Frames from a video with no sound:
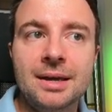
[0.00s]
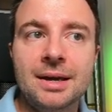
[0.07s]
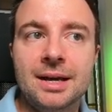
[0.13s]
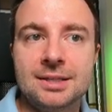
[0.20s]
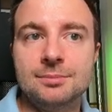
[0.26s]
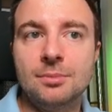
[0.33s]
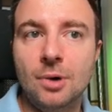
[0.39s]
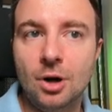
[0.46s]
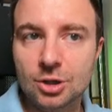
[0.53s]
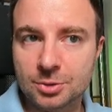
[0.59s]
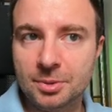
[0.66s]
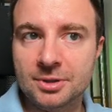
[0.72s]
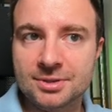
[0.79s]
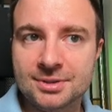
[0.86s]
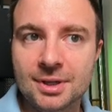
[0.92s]
has
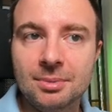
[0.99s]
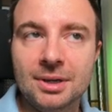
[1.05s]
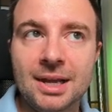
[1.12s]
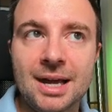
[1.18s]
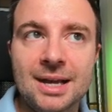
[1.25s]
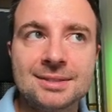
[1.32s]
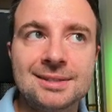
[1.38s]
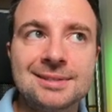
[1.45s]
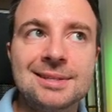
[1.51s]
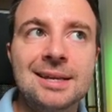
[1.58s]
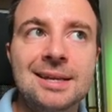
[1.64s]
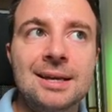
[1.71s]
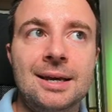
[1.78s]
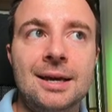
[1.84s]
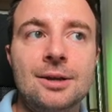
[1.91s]
multiple
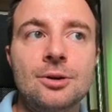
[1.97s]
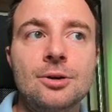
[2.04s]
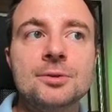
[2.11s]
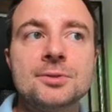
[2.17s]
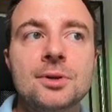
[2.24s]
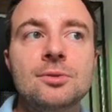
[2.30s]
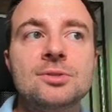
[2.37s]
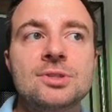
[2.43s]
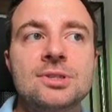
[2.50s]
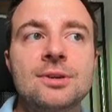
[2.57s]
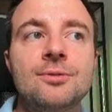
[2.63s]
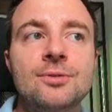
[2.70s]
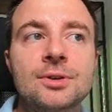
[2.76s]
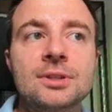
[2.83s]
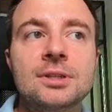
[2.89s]
subclasses and also
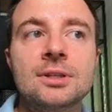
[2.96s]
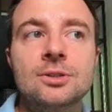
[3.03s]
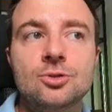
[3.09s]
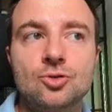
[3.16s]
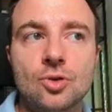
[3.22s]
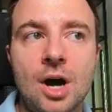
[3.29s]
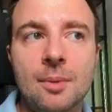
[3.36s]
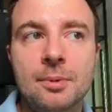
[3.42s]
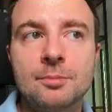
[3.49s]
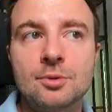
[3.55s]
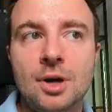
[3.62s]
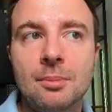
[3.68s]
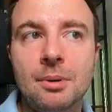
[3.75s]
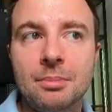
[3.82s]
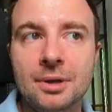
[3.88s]
different drop
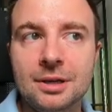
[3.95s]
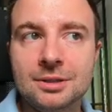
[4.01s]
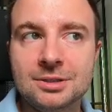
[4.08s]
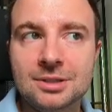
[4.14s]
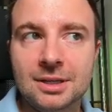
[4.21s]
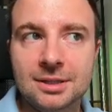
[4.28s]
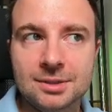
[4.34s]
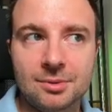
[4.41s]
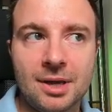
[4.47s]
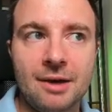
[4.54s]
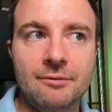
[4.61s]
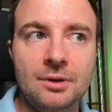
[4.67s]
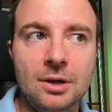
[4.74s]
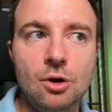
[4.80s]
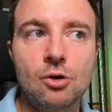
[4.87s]
probabilities. We
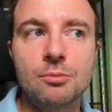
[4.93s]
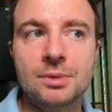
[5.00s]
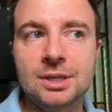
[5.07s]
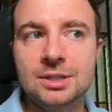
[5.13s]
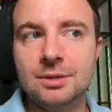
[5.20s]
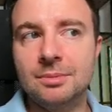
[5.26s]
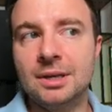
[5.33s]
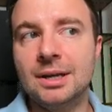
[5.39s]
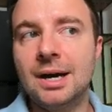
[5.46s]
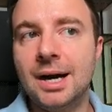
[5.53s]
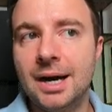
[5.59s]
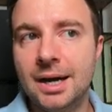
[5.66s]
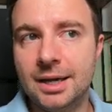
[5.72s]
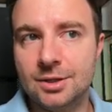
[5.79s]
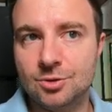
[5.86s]
have low, medium, and
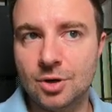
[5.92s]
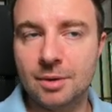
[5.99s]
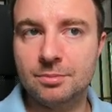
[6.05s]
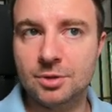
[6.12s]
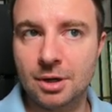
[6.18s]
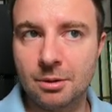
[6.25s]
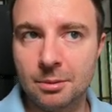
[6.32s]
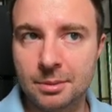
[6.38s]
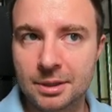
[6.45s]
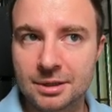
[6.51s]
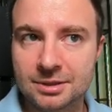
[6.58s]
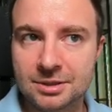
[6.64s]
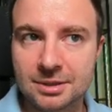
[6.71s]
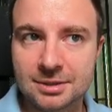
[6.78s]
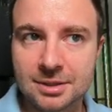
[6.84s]
high drop
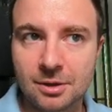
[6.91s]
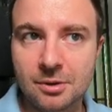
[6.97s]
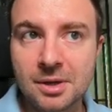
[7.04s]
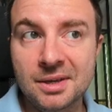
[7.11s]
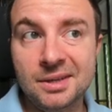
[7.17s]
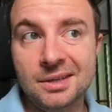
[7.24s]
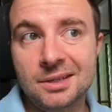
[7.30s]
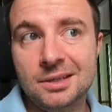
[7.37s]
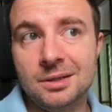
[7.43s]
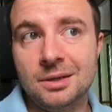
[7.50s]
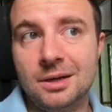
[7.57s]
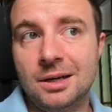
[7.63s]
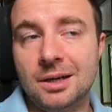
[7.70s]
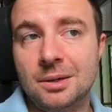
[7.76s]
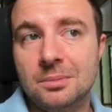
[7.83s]
probability. So
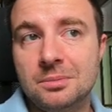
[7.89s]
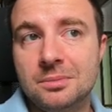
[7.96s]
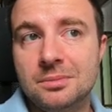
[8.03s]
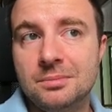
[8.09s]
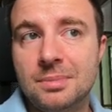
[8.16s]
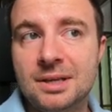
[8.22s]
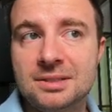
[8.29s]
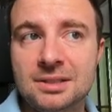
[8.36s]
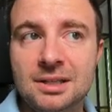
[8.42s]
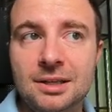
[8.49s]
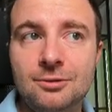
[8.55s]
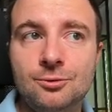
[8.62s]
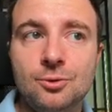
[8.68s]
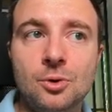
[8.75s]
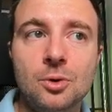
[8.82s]
uh,
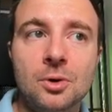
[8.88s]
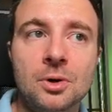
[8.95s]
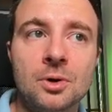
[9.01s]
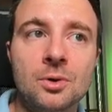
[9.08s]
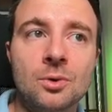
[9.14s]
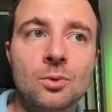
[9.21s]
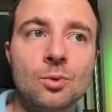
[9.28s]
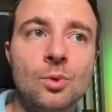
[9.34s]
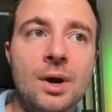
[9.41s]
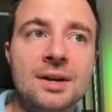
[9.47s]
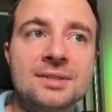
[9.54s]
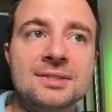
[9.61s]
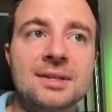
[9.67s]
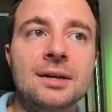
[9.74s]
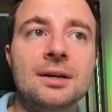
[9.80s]
basically for one
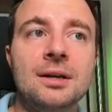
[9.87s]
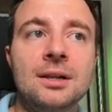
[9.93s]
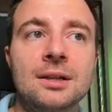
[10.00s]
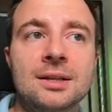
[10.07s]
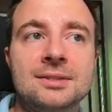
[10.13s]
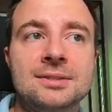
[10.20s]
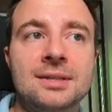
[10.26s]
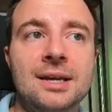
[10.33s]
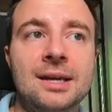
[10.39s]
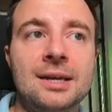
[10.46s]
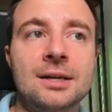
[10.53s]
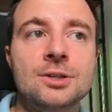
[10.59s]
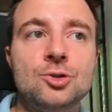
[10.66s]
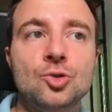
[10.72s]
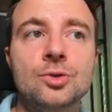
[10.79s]
single, let's
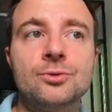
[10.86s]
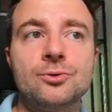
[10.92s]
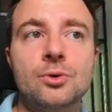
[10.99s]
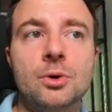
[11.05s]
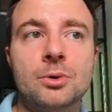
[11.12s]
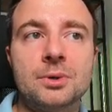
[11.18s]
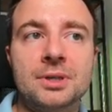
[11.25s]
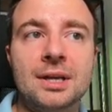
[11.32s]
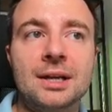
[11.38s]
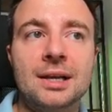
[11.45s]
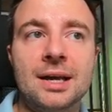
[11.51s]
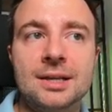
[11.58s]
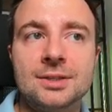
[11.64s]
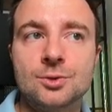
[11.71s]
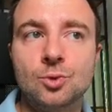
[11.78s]
say assured forwarding
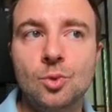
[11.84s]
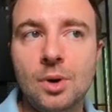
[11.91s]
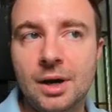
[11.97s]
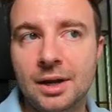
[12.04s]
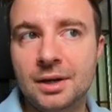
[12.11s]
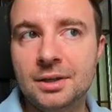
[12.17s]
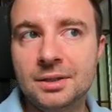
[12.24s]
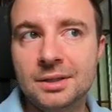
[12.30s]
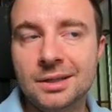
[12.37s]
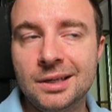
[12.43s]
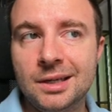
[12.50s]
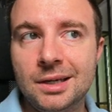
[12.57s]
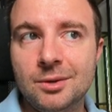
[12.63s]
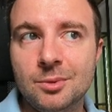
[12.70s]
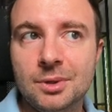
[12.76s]
class one,
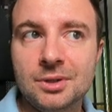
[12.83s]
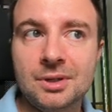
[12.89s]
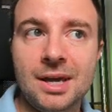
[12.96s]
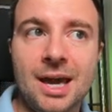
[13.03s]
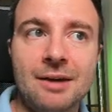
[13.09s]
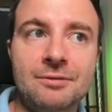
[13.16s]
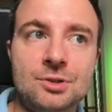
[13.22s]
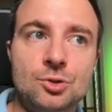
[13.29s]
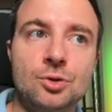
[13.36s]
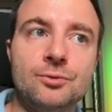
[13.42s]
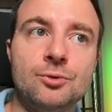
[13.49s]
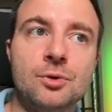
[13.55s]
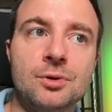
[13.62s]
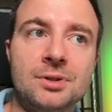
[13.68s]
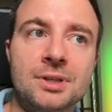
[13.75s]
we'd have assured
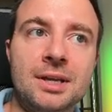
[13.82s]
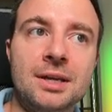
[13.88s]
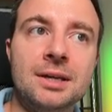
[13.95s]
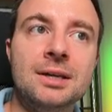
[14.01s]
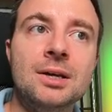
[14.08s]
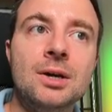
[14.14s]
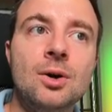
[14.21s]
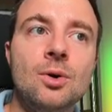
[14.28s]
forwarding